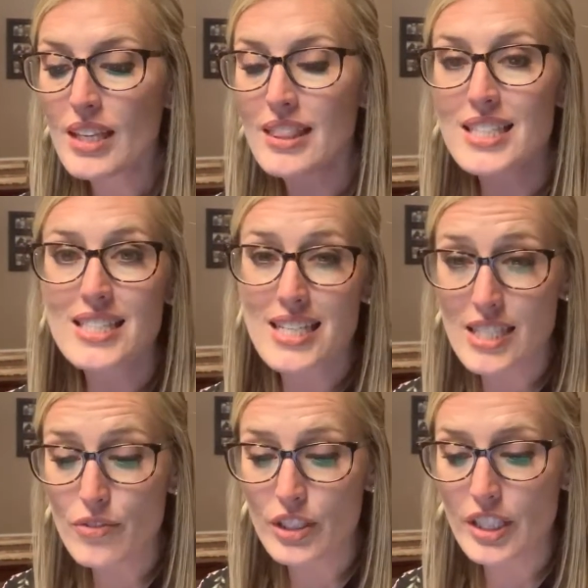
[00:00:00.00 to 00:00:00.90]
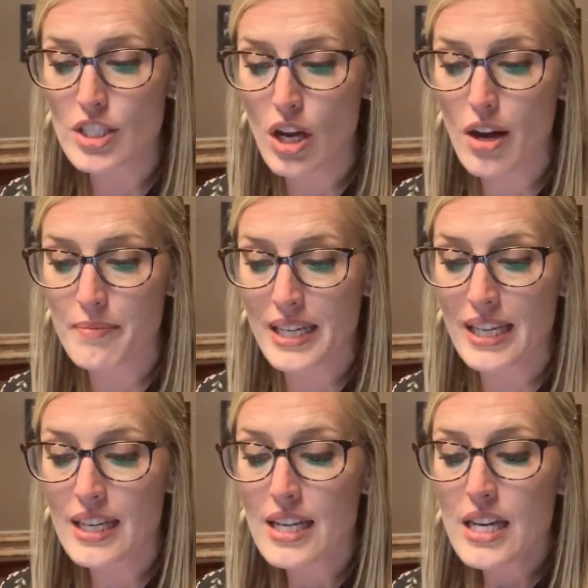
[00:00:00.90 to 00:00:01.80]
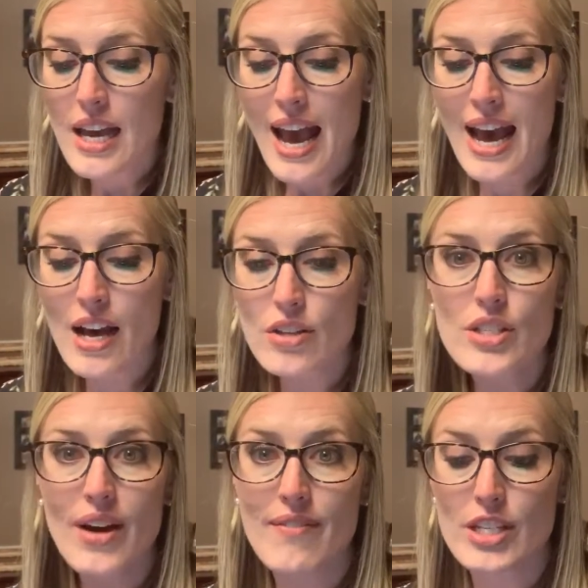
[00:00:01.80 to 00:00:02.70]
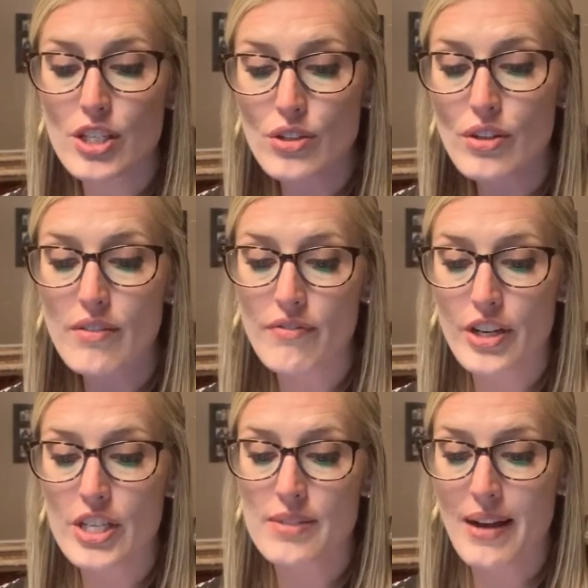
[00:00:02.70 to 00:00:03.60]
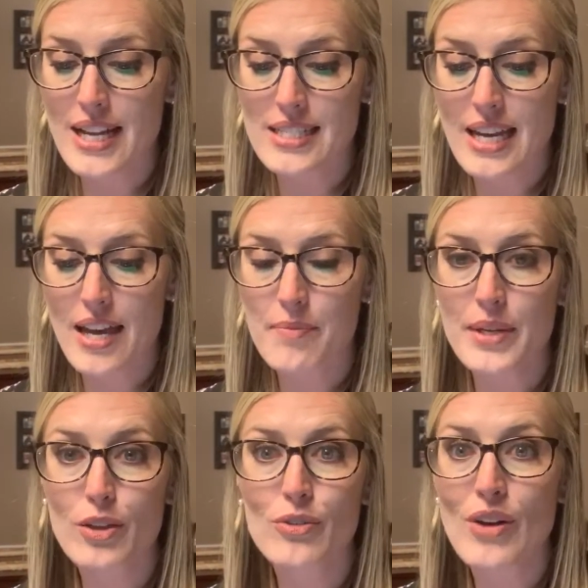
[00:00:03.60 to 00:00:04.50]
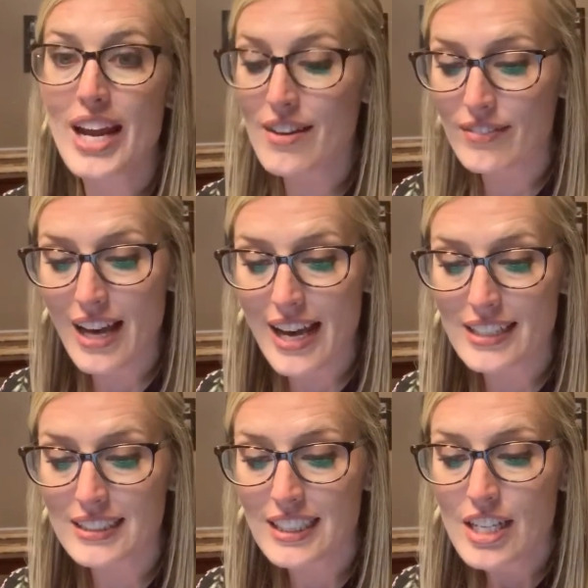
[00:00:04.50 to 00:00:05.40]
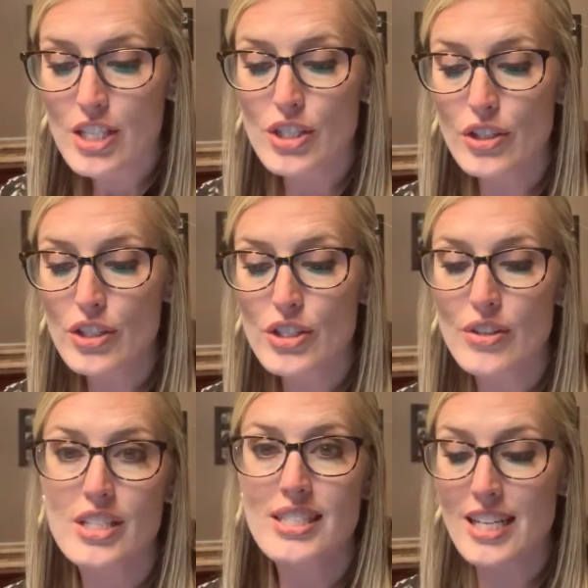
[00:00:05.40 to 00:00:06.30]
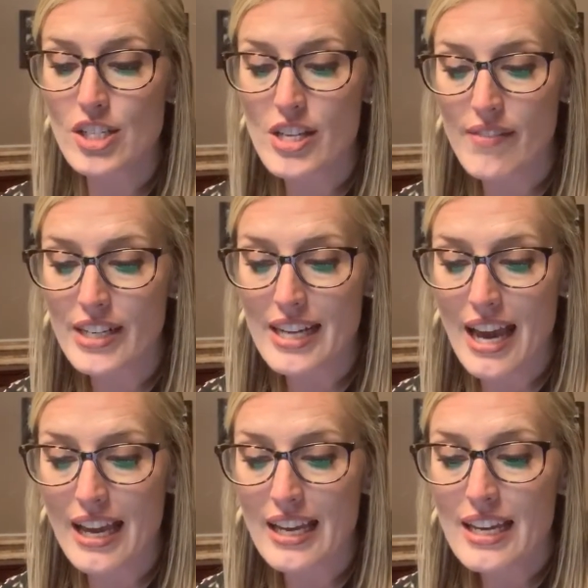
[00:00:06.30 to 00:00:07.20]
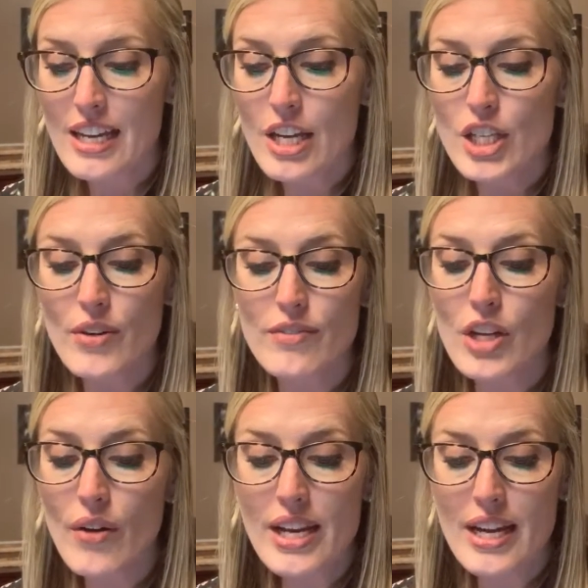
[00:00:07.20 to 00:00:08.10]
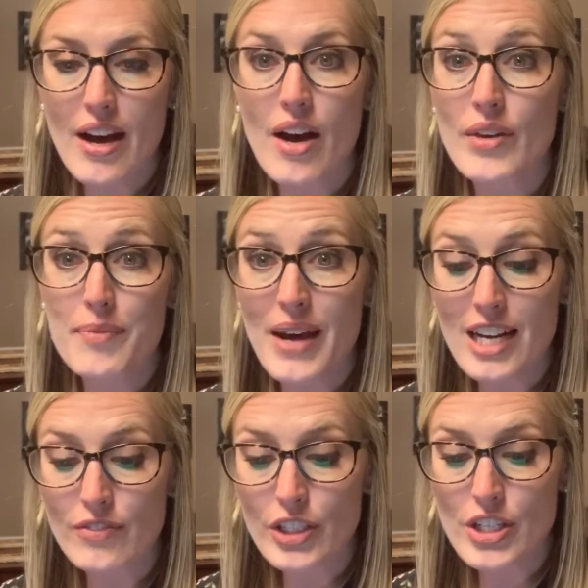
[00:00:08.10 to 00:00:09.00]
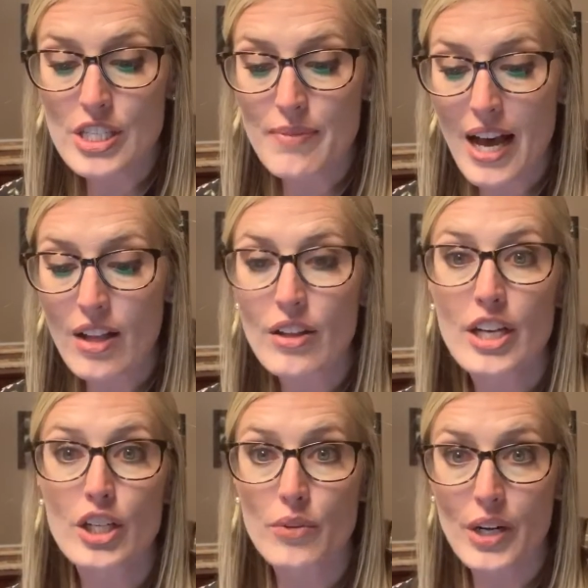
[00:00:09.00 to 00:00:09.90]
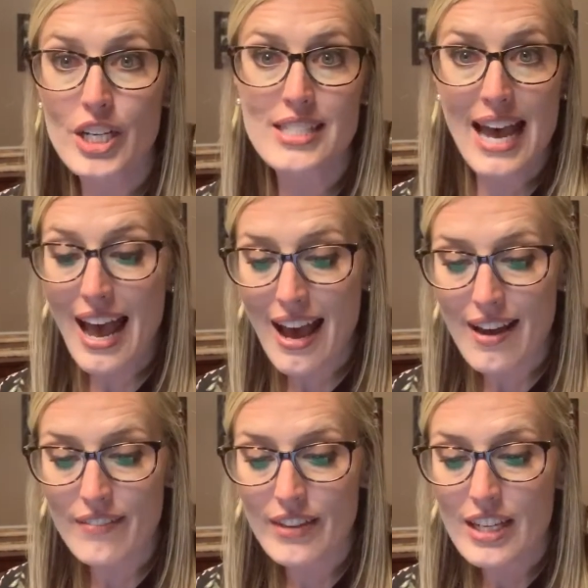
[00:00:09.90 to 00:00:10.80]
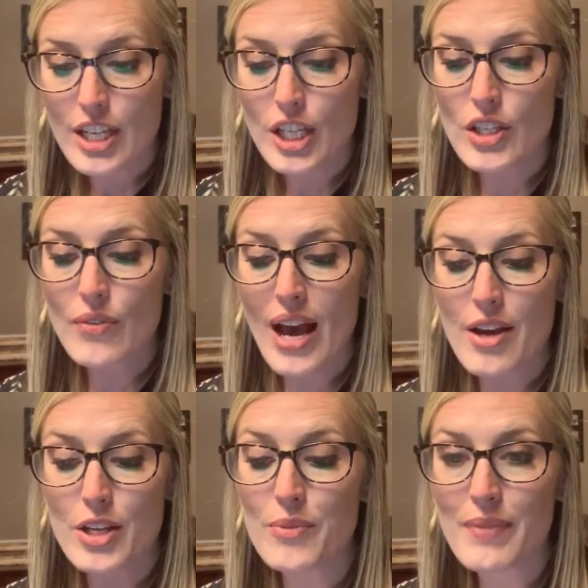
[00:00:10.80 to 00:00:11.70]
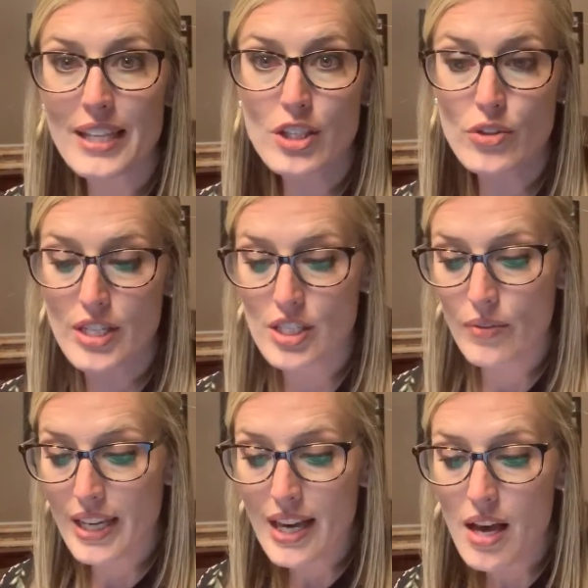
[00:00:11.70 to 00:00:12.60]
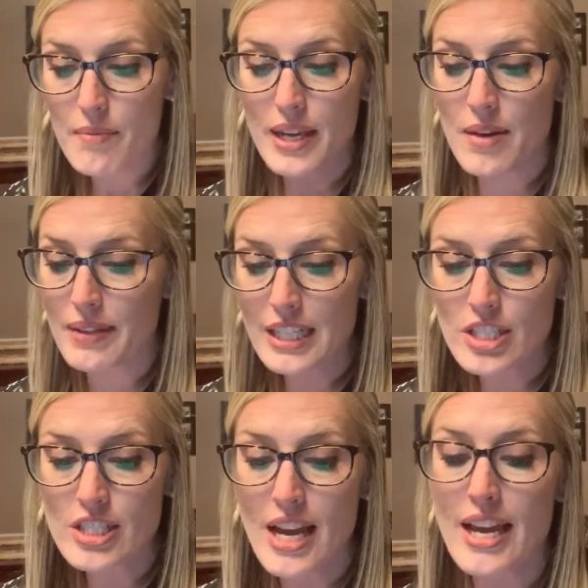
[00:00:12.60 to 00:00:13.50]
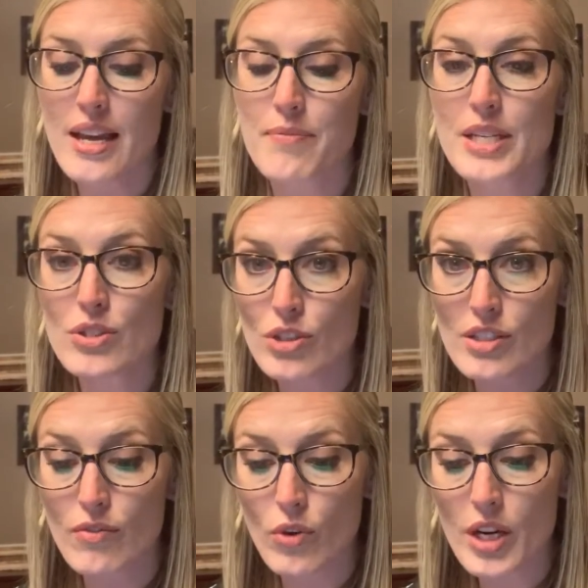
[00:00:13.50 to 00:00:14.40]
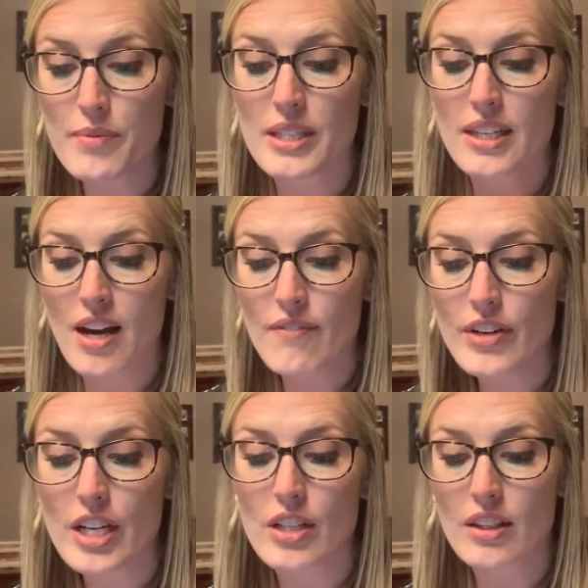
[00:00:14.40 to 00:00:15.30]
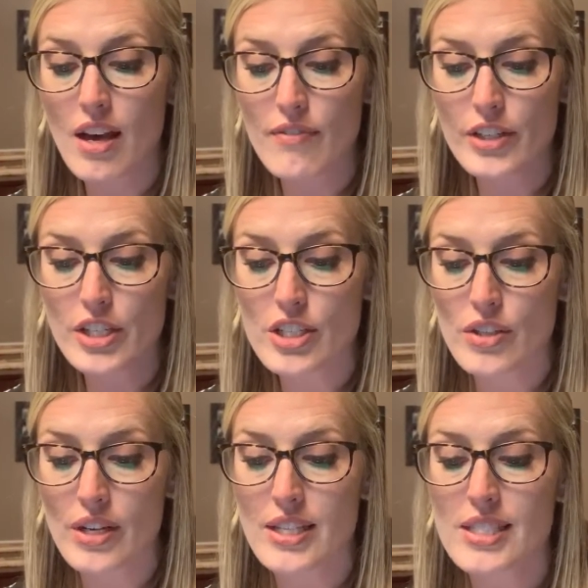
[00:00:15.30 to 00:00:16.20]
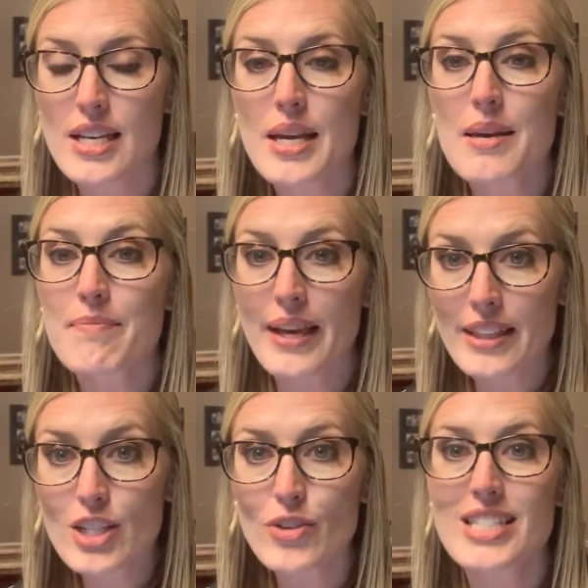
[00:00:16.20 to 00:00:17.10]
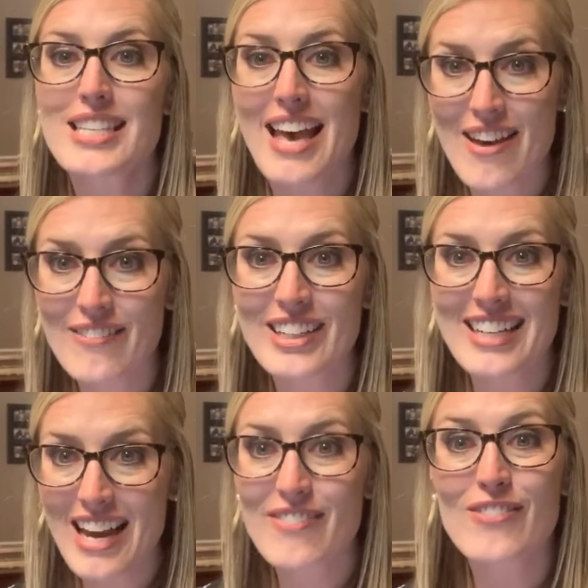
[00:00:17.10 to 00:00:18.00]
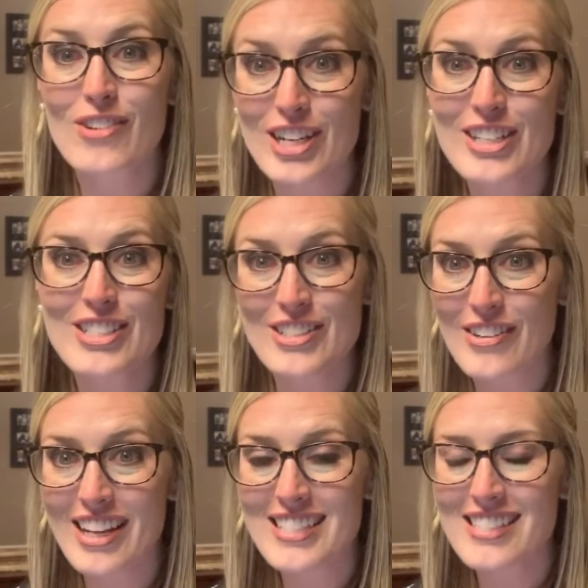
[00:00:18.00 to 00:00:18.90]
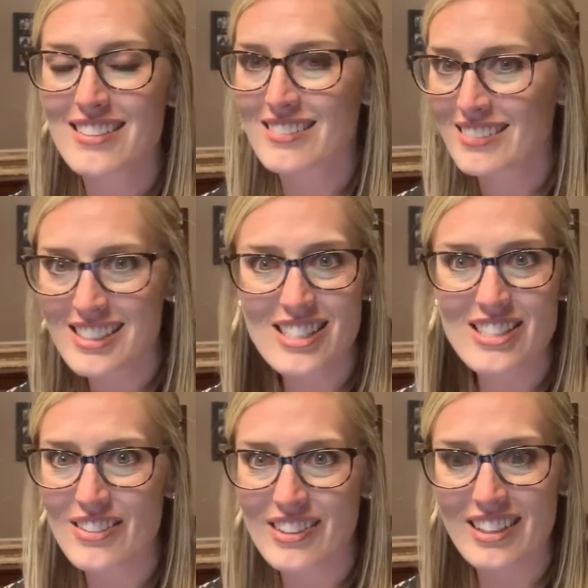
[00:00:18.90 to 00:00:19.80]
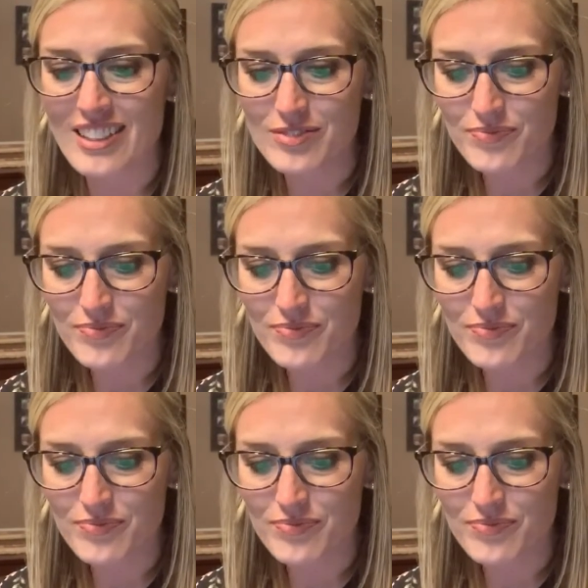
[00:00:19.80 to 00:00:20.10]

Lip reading: This lesson really taught me how to have a student-first mindset, be a ray of light to your students each and every day. You have no idea how impactful your smile and your words have. You make the choice to wake up, come in each day, and be a source of warmth, comfort, and love for your students. Make that choice every day for your students. It's so good.